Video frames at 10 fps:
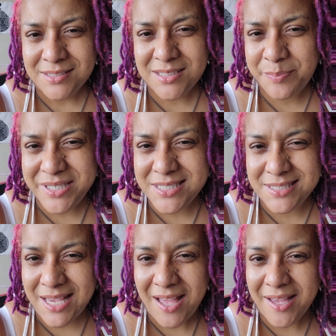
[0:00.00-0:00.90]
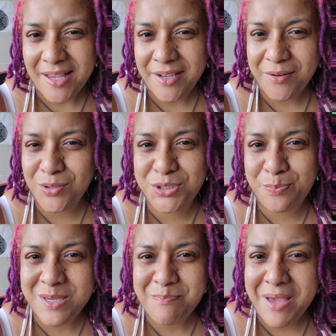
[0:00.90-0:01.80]
to be sad or to
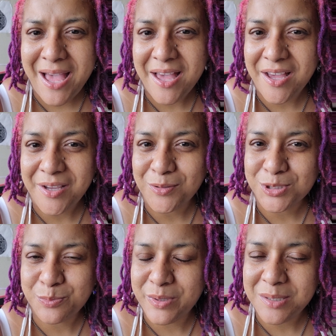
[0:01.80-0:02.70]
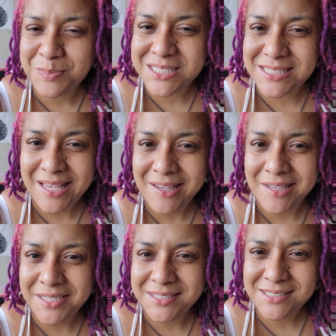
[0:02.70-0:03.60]
be mad or to be
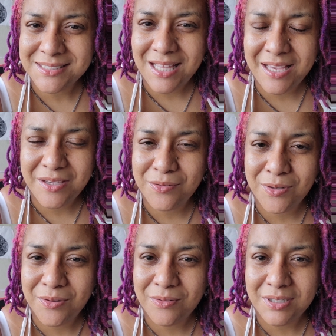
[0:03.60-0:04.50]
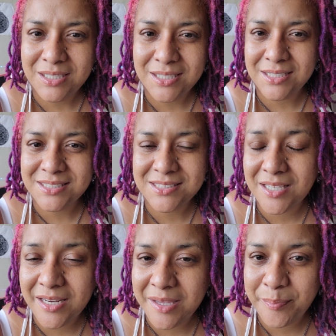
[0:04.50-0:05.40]
upset. It's like, you know, it's
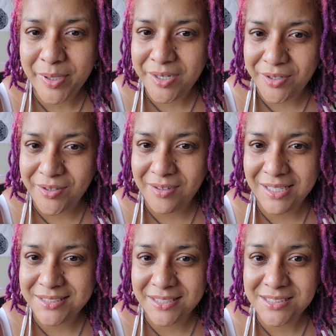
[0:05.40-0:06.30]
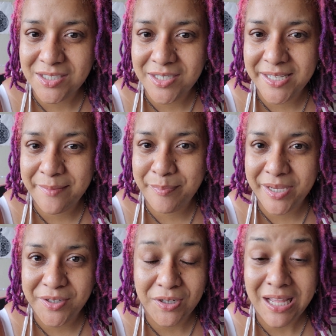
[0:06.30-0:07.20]
going to get better. Like things are going to get
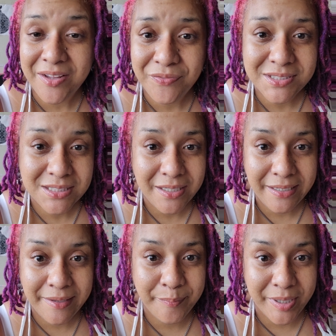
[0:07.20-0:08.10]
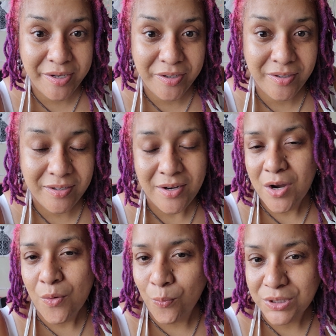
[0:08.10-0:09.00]
better. Life is going to get better
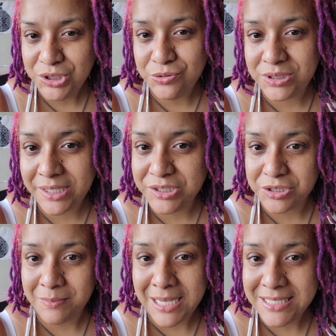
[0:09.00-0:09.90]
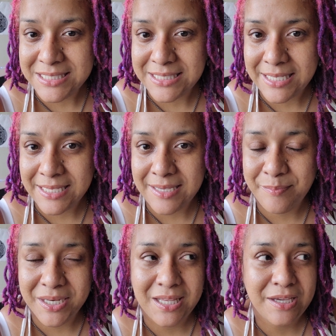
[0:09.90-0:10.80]
once you change your mindset
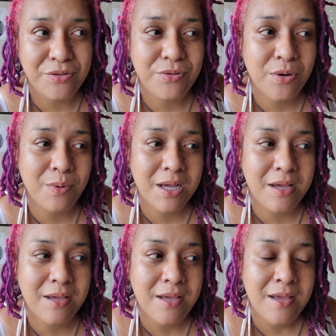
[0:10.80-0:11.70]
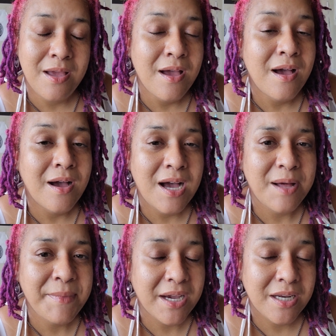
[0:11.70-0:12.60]
and be like, you know what?
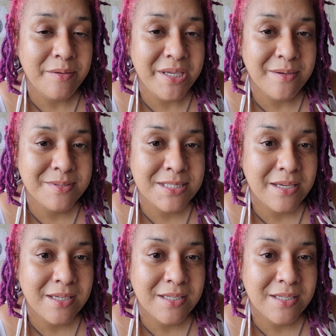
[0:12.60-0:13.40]
I'm not going to be upset.